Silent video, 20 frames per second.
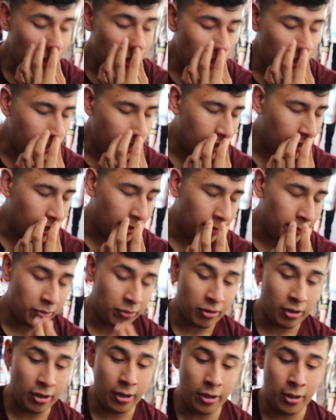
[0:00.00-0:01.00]

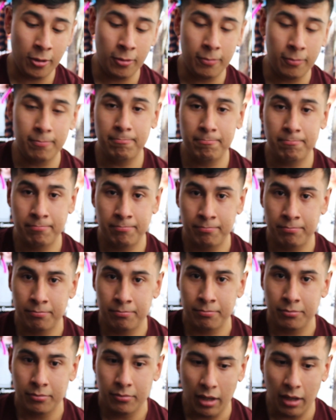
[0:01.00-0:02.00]
So
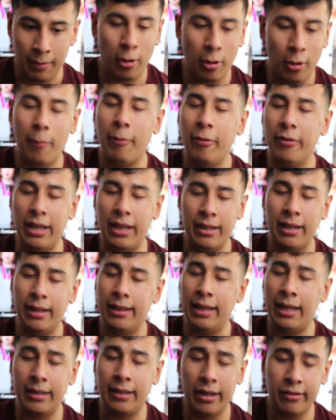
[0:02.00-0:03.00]
I'm hopeful that
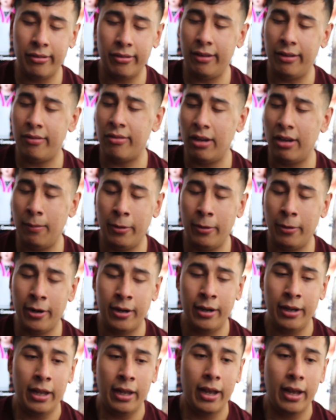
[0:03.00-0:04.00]
that does lead
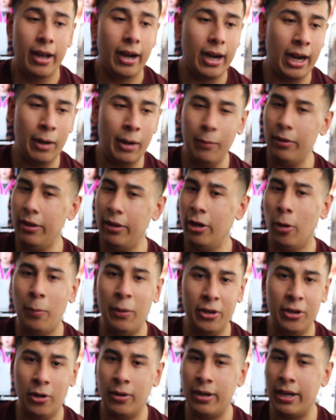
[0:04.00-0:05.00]
somewhere. I really hope we
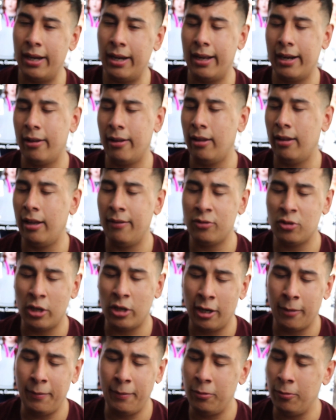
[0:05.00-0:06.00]
don't get like a love
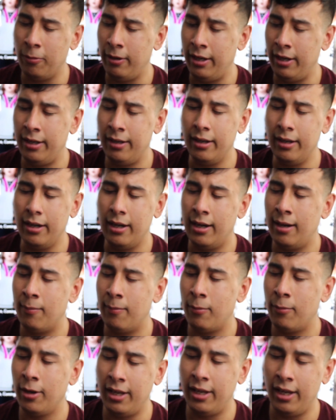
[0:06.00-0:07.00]
triangle between
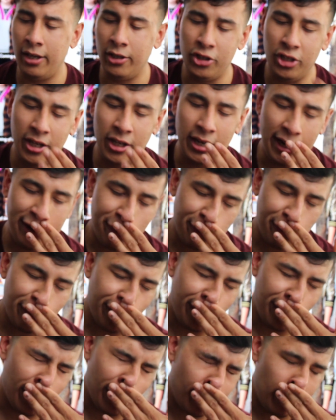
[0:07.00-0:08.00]
Ricky and Gina. I
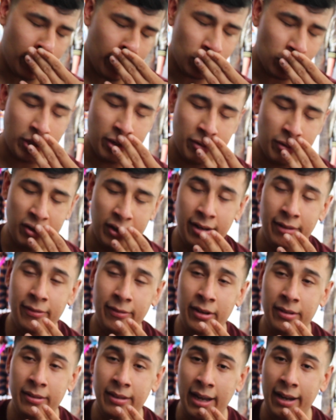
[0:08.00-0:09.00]
really hope they don't try to set
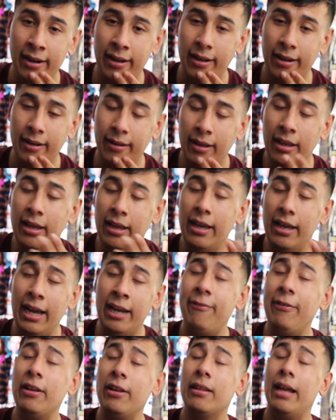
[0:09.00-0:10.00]
anything
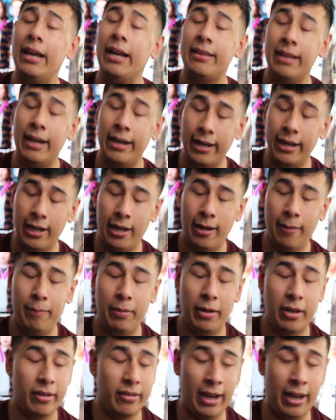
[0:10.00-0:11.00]
like that up,
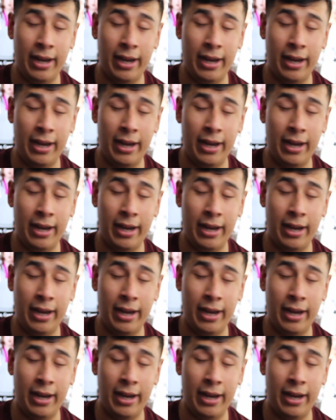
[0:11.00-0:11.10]
because